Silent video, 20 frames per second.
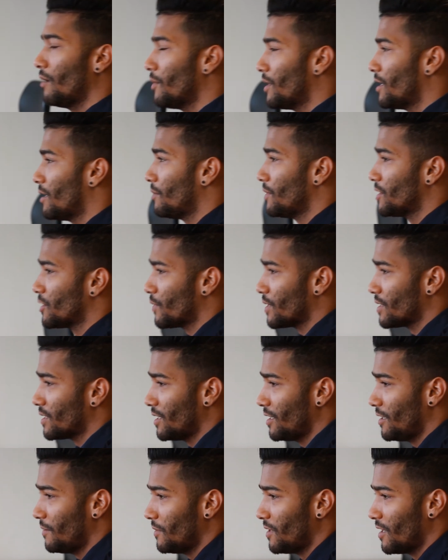my name is
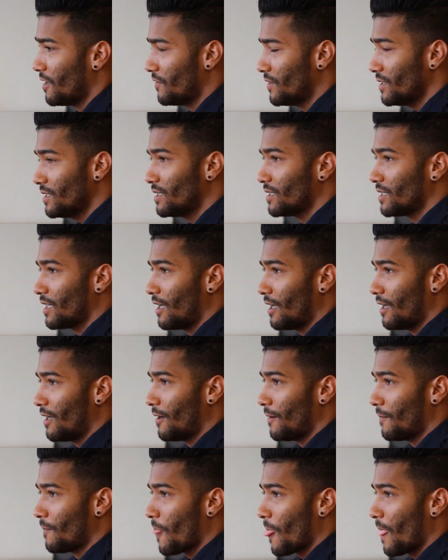Waseem Davids.
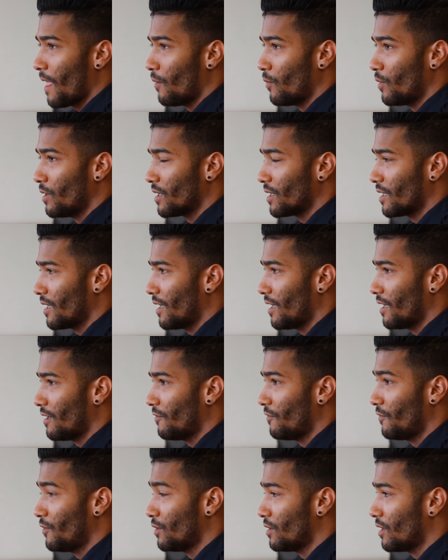Um, I work at
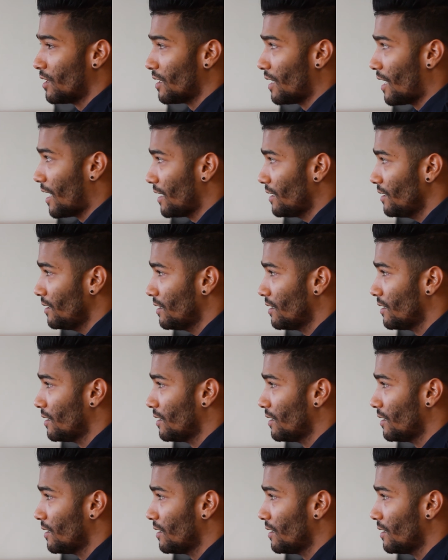Fuel Online